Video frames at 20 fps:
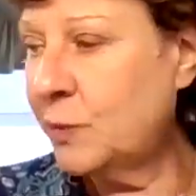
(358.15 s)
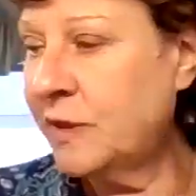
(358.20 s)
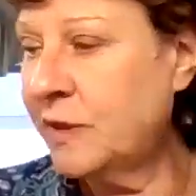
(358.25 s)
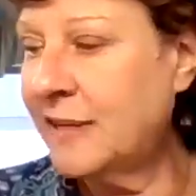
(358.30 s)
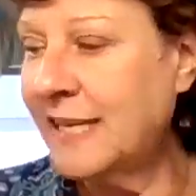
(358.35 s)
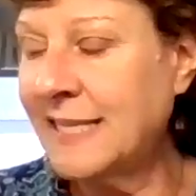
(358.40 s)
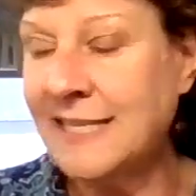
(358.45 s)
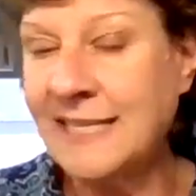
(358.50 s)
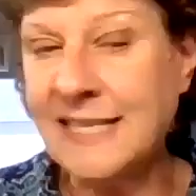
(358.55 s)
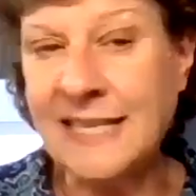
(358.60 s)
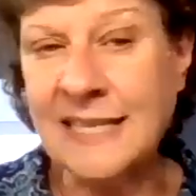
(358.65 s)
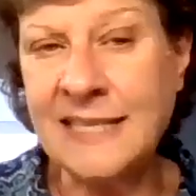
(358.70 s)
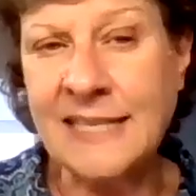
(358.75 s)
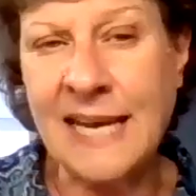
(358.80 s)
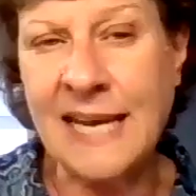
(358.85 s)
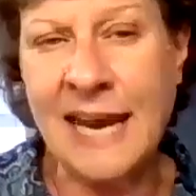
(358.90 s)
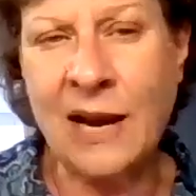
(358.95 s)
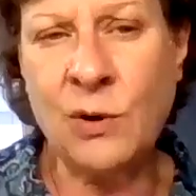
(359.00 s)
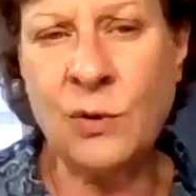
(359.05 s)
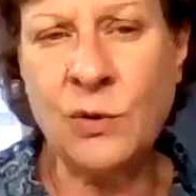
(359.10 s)
but they sent
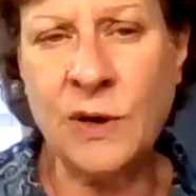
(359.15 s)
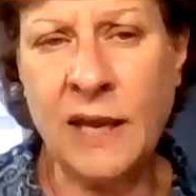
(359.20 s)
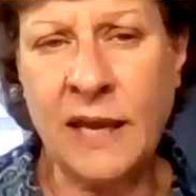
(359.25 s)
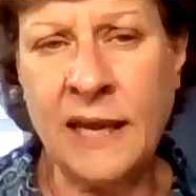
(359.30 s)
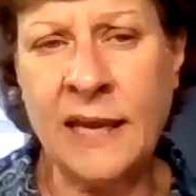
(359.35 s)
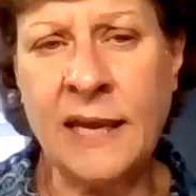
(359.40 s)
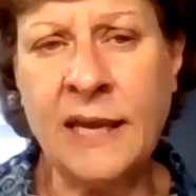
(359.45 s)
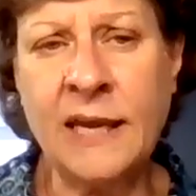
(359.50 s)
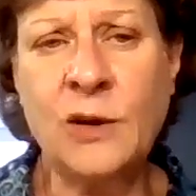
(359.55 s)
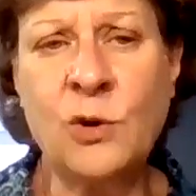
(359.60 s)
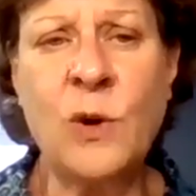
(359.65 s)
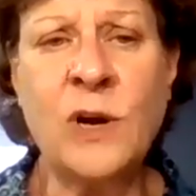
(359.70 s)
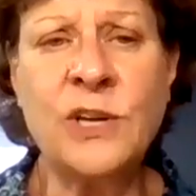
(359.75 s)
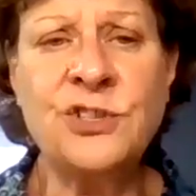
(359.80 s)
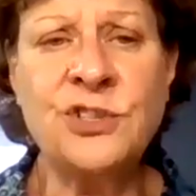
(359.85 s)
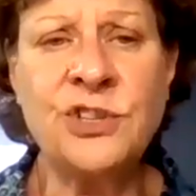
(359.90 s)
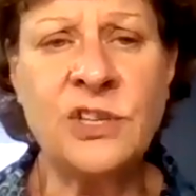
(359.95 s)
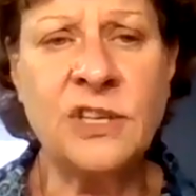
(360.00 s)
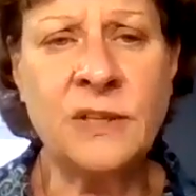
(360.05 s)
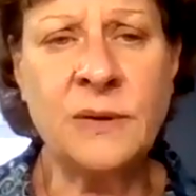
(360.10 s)
out a
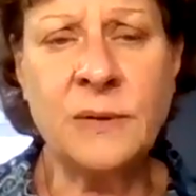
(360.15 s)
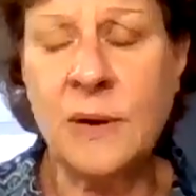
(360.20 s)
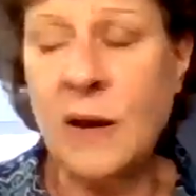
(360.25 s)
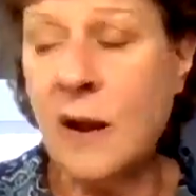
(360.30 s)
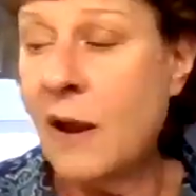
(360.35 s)
question,